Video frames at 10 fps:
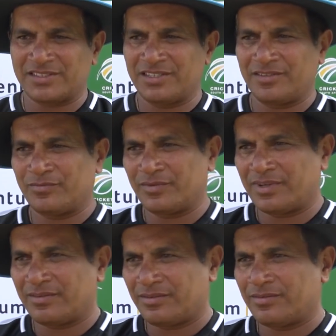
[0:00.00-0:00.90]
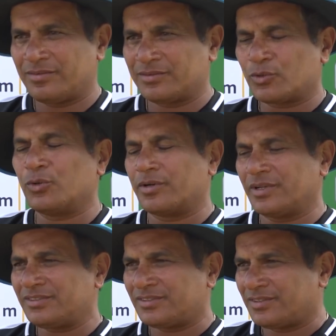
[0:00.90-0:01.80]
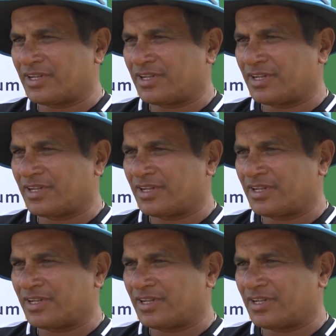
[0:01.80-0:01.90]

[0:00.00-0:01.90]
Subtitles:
she scored runs.